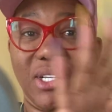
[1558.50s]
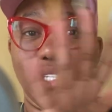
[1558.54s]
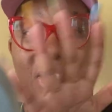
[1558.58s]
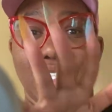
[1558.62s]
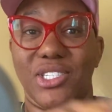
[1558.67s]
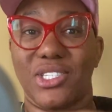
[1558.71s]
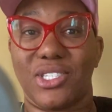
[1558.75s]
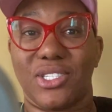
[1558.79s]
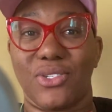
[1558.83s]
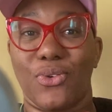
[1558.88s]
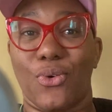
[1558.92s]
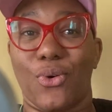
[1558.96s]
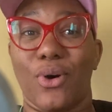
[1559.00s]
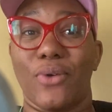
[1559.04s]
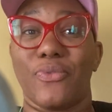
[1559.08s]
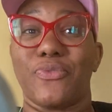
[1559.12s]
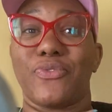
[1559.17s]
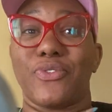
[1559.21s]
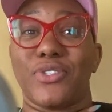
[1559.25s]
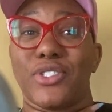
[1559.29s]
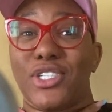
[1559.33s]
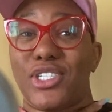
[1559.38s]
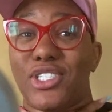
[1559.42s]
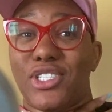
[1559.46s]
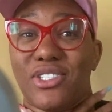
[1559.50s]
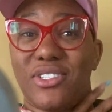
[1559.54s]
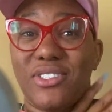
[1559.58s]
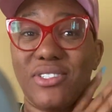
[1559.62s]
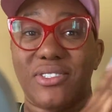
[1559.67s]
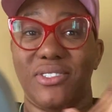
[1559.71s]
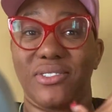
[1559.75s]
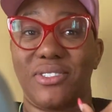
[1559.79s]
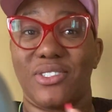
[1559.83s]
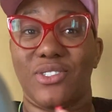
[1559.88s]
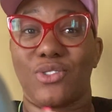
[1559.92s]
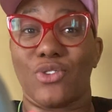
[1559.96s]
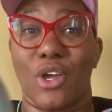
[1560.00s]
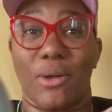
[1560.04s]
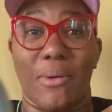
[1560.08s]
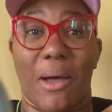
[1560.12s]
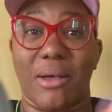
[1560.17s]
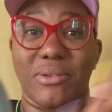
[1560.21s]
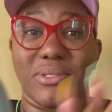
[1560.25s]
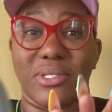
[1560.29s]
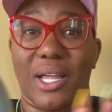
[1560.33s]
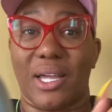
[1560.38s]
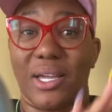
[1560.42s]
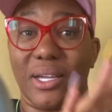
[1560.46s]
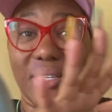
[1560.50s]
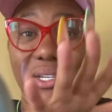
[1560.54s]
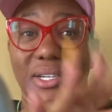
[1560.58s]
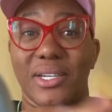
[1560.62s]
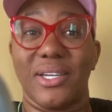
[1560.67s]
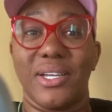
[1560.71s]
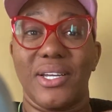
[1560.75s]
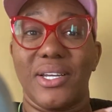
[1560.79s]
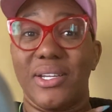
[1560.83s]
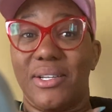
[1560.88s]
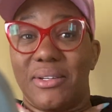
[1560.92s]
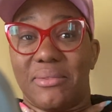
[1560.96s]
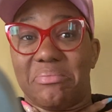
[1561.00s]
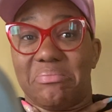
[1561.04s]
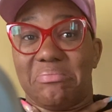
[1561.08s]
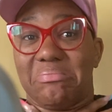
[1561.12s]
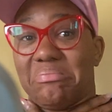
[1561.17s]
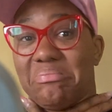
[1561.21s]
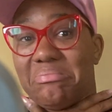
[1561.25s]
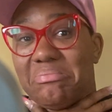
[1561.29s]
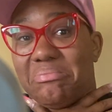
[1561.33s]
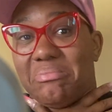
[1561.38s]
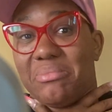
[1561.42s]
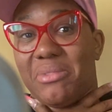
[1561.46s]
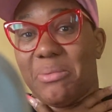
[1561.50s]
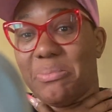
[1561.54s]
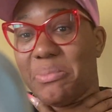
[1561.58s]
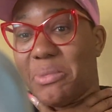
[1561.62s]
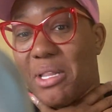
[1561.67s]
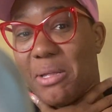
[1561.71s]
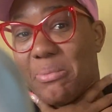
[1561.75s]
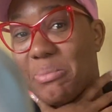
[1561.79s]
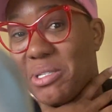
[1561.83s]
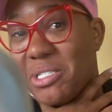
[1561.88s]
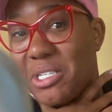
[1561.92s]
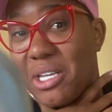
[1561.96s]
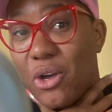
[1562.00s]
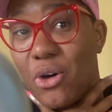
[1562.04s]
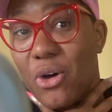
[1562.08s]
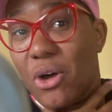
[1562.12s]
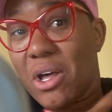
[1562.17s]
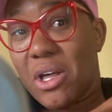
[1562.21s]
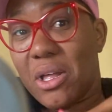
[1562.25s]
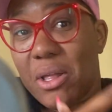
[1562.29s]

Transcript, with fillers: just off strip. I was like, let me, see. Oh,